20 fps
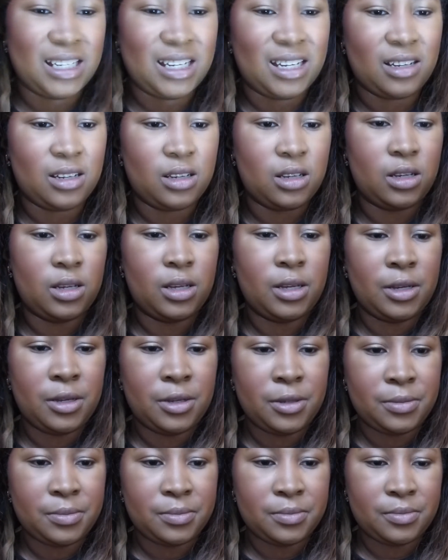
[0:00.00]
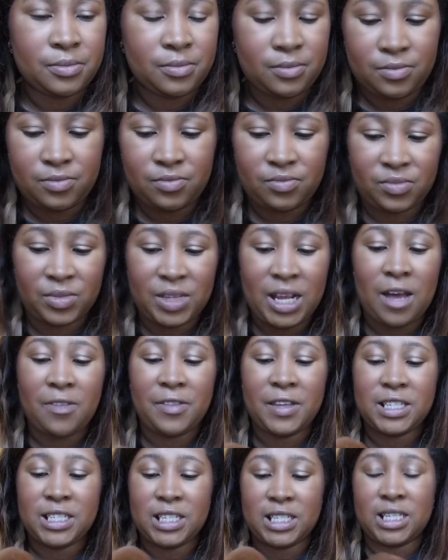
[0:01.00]
it. Now
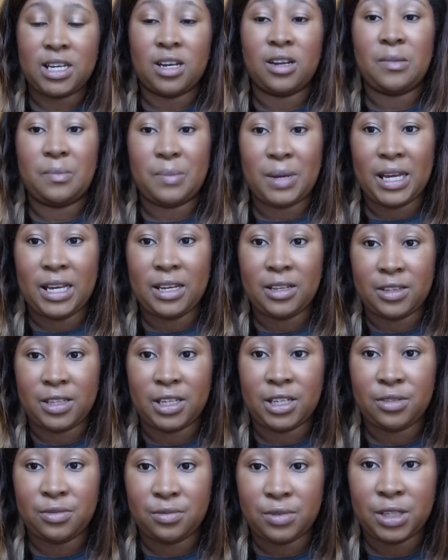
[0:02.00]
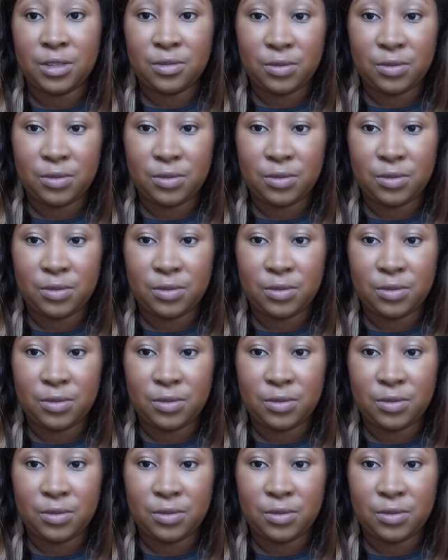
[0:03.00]
this is going to be the